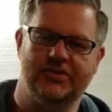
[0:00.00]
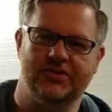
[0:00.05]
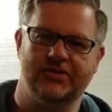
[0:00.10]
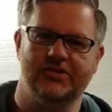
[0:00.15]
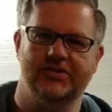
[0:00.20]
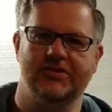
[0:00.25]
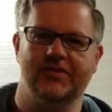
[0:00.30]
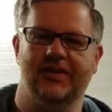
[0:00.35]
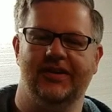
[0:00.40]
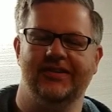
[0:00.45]

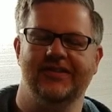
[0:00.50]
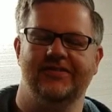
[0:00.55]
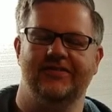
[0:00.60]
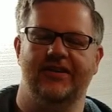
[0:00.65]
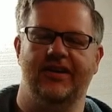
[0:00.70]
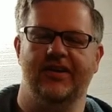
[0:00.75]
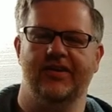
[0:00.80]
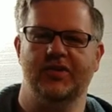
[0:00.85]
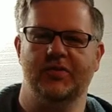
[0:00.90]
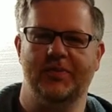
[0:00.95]
to a
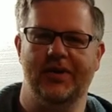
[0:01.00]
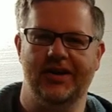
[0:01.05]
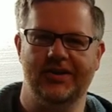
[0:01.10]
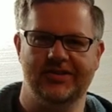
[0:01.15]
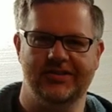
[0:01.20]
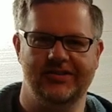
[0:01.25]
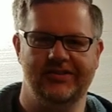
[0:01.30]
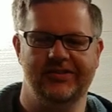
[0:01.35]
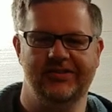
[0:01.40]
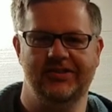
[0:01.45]
rather
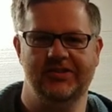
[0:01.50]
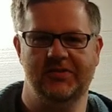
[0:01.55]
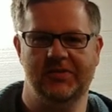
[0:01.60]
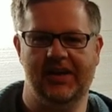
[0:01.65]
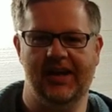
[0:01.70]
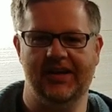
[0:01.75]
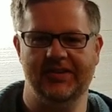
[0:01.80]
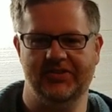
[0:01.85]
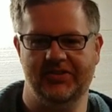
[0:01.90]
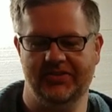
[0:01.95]
special
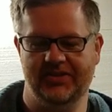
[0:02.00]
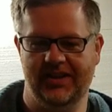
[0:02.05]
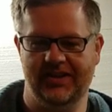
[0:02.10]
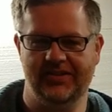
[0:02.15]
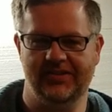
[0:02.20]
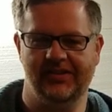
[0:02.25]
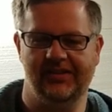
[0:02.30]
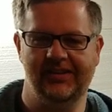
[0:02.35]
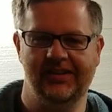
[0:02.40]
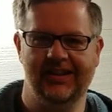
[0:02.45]
Newcastle
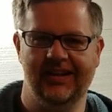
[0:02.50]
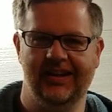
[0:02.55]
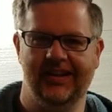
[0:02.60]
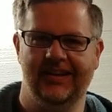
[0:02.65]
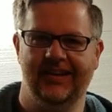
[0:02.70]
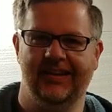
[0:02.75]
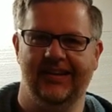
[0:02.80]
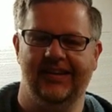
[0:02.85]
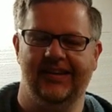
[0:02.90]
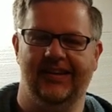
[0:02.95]
Central,
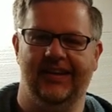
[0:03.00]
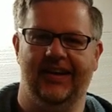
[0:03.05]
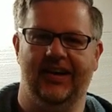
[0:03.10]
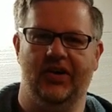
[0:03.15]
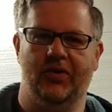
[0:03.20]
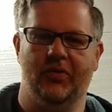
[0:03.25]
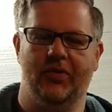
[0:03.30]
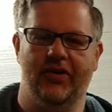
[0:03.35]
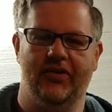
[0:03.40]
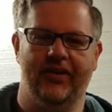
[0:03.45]

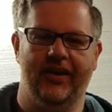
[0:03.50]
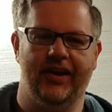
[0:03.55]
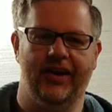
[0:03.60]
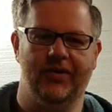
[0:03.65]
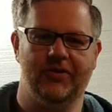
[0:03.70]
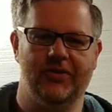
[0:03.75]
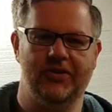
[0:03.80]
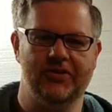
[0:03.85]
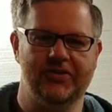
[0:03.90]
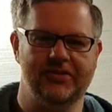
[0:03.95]
one that
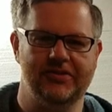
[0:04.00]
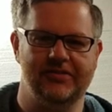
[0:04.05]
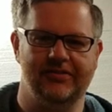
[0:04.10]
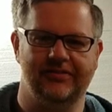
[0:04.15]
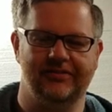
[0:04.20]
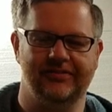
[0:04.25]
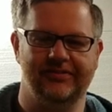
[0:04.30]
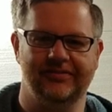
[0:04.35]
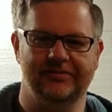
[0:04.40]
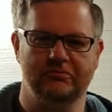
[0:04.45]
I wasn't
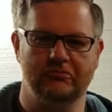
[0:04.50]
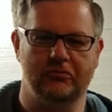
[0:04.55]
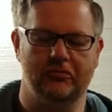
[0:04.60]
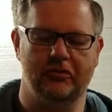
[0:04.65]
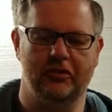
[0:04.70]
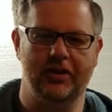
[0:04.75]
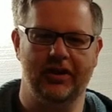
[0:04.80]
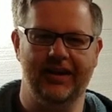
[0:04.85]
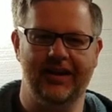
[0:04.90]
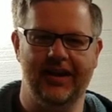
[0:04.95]

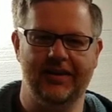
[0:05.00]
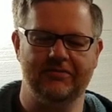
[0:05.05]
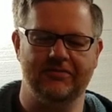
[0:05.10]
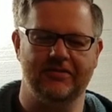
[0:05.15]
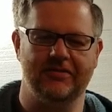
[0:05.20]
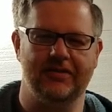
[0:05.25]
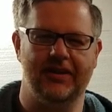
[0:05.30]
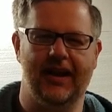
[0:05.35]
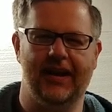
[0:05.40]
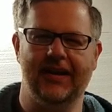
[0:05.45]
really
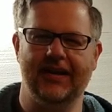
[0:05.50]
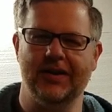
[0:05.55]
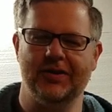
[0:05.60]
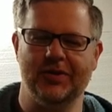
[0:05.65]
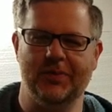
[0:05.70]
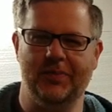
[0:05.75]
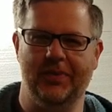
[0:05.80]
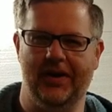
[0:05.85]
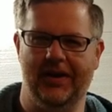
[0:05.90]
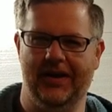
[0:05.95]
ever
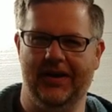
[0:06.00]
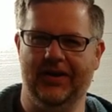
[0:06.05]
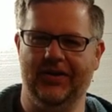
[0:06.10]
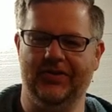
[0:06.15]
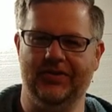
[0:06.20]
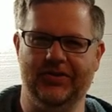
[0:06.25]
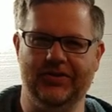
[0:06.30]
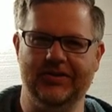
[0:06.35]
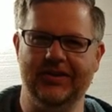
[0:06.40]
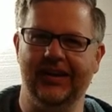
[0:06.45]
anticipating
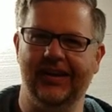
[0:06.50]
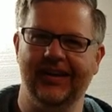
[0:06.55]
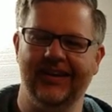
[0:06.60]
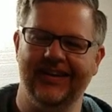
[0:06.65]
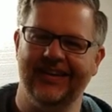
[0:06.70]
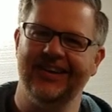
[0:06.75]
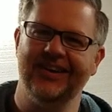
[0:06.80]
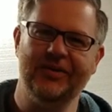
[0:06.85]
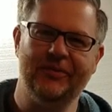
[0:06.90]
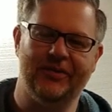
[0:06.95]
on doing.
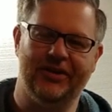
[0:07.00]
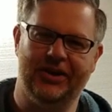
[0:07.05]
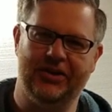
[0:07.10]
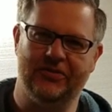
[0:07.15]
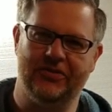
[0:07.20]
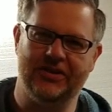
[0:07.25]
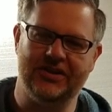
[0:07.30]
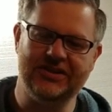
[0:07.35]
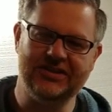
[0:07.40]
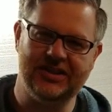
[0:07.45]
And I
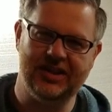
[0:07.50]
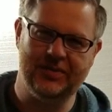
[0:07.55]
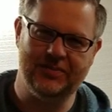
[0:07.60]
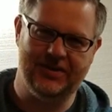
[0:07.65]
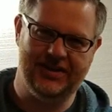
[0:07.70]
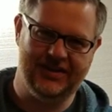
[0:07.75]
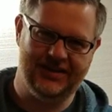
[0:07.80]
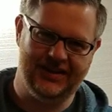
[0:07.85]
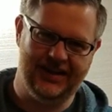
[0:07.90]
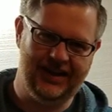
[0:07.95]
want to say a
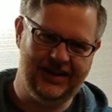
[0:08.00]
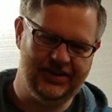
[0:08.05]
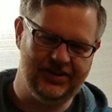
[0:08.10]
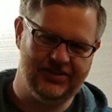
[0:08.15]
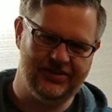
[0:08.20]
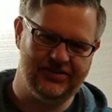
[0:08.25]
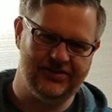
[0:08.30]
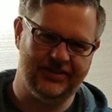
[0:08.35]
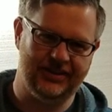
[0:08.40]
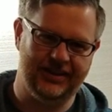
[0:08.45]
big thank
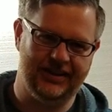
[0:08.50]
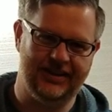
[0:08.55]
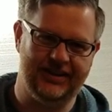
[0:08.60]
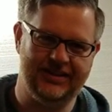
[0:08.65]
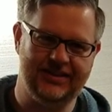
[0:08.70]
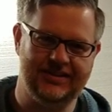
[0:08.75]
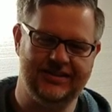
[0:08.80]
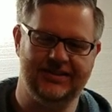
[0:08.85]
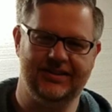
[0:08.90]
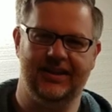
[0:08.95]
you.
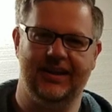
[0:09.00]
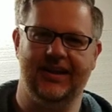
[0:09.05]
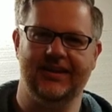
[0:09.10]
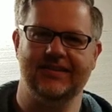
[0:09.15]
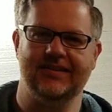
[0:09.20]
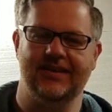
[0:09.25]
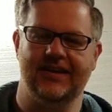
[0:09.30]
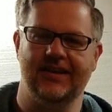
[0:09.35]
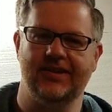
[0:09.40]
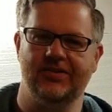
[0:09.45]
Just in the
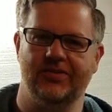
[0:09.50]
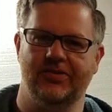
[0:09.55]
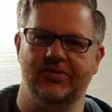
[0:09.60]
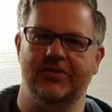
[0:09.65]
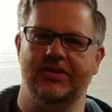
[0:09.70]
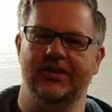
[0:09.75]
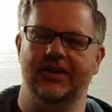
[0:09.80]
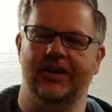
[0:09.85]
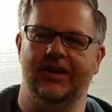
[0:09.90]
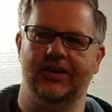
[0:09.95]
last day or two
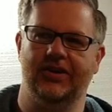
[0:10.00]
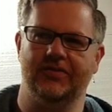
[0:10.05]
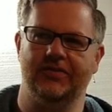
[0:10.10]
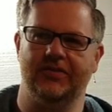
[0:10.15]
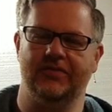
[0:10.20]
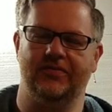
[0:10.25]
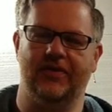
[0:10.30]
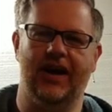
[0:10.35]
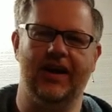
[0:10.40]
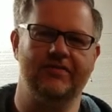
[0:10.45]
we ticked
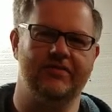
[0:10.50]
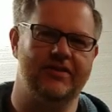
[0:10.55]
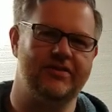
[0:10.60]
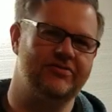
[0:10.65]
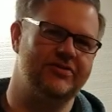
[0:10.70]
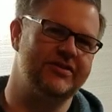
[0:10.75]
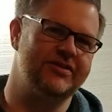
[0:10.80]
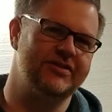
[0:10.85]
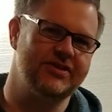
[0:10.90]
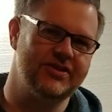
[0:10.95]
over
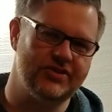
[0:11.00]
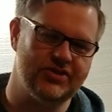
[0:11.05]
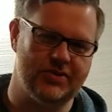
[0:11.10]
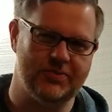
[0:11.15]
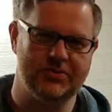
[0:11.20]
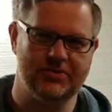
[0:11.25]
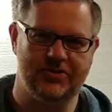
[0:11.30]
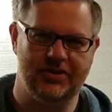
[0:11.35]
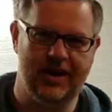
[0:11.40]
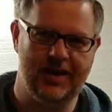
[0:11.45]
500
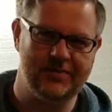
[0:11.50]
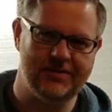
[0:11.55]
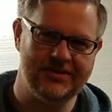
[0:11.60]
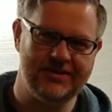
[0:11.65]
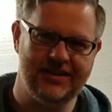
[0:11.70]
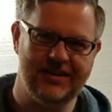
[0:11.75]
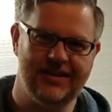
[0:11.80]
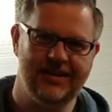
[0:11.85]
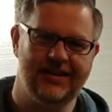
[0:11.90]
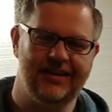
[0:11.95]

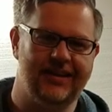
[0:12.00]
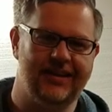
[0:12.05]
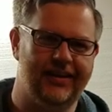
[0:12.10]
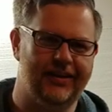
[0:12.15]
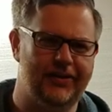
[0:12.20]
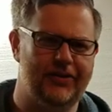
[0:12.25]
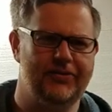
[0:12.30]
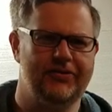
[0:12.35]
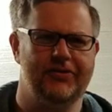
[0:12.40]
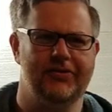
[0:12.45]
subscribers.
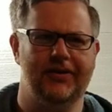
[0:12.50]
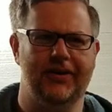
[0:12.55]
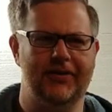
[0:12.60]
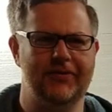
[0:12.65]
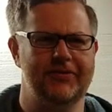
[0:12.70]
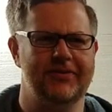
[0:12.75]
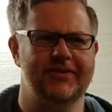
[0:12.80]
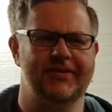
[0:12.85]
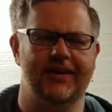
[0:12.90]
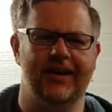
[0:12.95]
It also
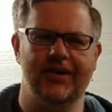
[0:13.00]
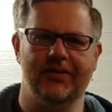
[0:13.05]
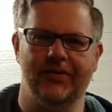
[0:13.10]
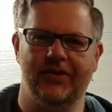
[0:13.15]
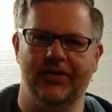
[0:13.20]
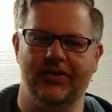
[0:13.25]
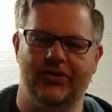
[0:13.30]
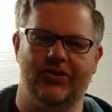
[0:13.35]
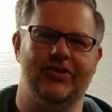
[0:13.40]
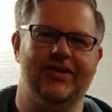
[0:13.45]
coincided
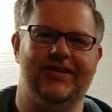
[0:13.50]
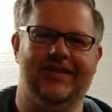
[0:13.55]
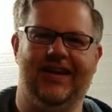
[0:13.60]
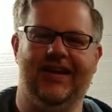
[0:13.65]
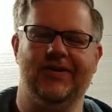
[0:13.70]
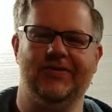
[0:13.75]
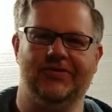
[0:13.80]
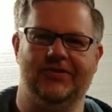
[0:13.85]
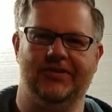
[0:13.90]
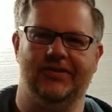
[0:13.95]
with
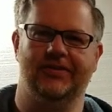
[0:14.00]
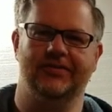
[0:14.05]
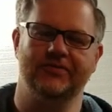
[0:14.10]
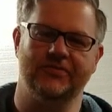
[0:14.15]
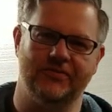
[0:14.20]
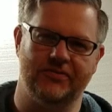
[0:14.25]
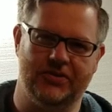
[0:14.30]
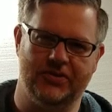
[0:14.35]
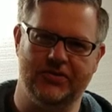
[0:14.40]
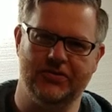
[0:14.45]
30,000
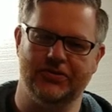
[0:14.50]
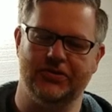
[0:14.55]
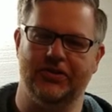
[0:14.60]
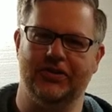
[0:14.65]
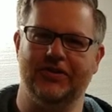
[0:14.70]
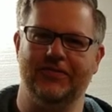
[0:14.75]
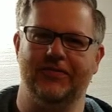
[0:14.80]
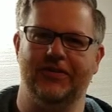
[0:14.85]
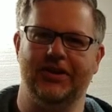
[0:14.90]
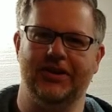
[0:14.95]
views
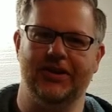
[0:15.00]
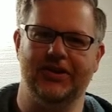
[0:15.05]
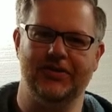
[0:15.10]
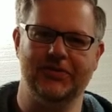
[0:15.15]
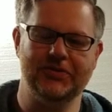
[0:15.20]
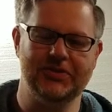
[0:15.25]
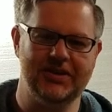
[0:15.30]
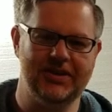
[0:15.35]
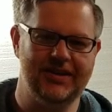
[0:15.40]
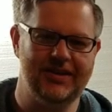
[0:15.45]
on the
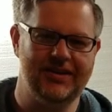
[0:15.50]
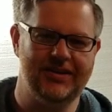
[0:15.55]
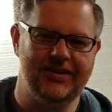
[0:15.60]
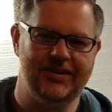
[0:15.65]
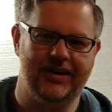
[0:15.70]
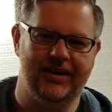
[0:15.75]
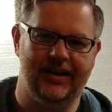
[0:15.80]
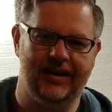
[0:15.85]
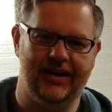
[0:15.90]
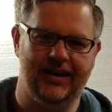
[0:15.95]
videos.
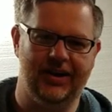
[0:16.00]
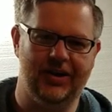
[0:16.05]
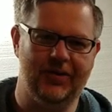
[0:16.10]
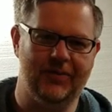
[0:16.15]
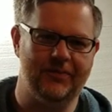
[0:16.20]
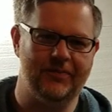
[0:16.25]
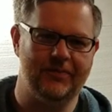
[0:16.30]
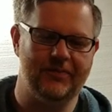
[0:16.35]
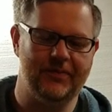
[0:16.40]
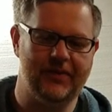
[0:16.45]

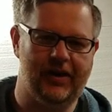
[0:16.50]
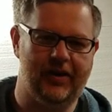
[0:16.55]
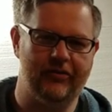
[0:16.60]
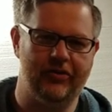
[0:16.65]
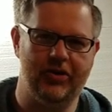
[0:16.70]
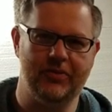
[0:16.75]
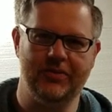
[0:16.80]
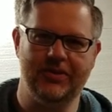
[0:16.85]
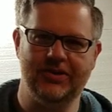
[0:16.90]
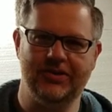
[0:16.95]
I've
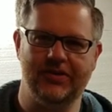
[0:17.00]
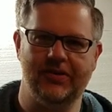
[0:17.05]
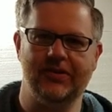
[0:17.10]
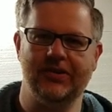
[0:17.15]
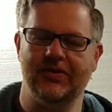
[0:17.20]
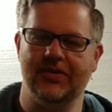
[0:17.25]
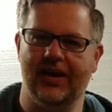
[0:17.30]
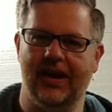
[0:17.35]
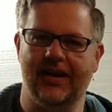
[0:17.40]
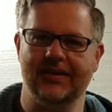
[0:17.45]
only been doing
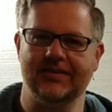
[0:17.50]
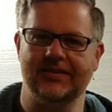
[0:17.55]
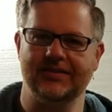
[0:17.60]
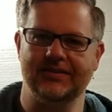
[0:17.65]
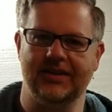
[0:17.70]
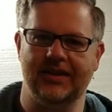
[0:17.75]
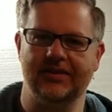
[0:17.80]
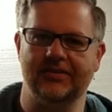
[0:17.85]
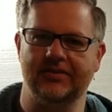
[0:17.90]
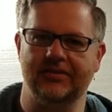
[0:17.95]
Newcastle
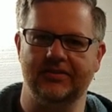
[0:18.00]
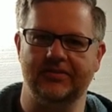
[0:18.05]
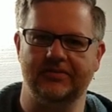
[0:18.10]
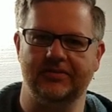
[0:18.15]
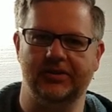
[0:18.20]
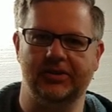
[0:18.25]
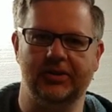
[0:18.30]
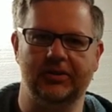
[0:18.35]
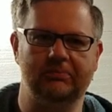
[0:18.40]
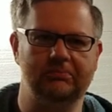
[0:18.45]
Central
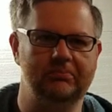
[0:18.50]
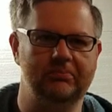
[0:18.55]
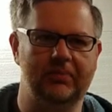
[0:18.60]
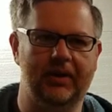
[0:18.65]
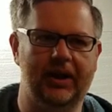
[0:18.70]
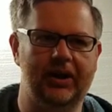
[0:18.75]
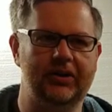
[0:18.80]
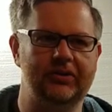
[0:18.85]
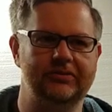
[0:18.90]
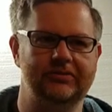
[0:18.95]
for
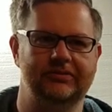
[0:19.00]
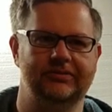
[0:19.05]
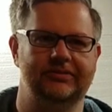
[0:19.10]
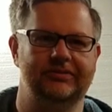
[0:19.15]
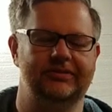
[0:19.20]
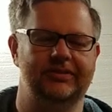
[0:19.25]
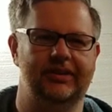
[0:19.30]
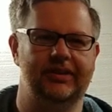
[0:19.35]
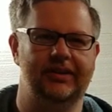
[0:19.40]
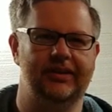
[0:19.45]
about
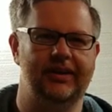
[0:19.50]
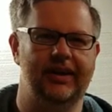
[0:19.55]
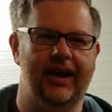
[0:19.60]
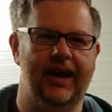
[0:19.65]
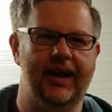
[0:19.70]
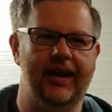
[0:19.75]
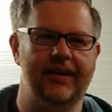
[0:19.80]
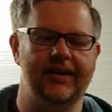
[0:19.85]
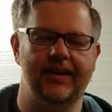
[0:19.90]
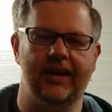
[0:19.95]

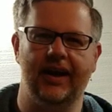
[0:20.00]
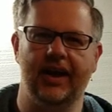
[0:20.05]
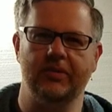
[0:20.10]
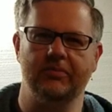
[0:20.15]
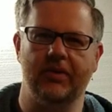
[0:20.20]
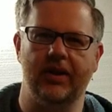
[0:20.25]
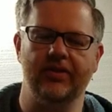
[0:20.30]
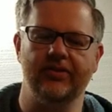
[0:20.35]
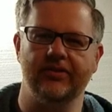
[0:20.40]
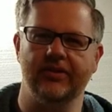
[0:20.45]

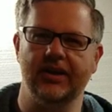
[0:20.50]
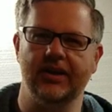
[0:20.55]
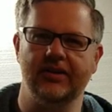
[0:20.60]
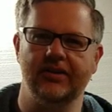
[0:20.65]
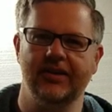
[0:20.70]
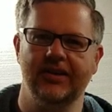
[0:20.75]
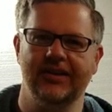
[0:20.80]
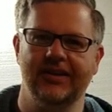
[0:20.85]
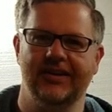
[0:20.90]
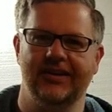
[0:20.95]
8-9 months now.
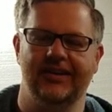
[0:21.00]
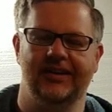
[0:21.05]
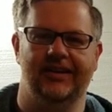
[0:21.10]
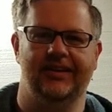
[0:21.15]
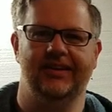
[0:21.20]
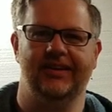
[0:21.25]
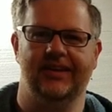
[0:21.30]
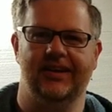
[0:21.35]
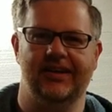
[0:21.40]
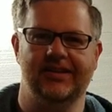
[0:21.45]

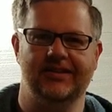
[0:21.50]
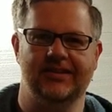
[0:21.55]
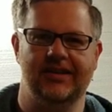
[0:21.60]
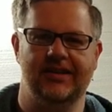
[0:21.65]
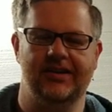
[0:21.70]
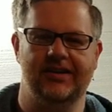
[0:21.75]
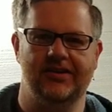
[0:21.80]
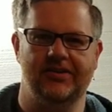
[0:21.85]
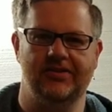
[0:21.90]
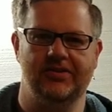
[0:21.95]
I think I
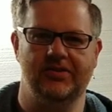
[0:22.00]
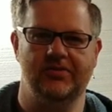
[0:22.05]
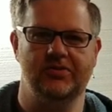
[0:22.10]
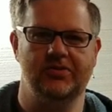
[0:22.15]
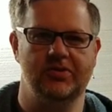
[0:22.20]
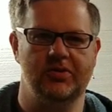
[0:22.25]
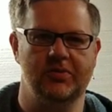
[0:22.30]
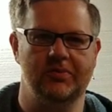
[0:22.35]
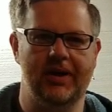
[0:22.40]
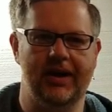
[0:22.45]
started on
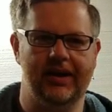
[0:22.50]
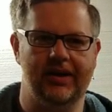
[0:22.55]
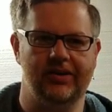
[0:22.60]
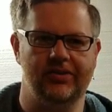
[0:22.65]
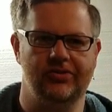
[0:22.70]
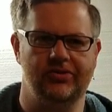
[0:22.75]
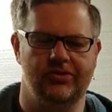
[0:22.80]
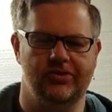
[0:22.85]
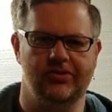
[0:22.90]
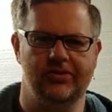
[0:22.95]
YouTube back
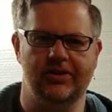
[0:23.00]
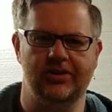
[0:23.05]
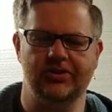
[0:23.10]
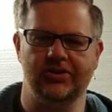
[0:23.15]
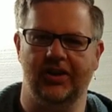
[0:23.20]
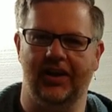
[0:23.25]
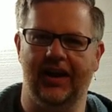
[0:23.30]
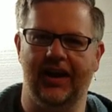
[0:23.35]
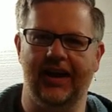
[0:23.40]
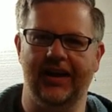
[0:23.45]
in June or
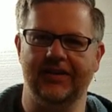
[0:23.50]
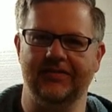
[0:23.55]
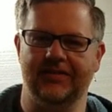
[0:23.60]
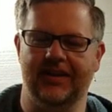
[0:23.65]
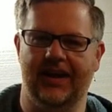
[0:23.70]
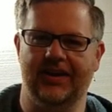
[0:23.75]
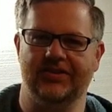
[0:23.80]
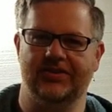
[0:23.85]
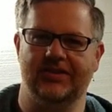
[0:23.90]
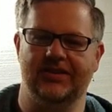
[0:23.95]
July of
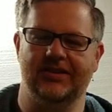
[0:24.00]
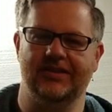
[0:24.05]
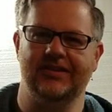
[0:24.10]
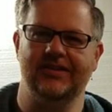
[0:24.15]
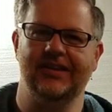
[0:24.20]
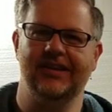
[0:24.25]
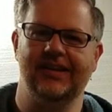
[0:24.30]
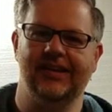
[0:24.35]
last year.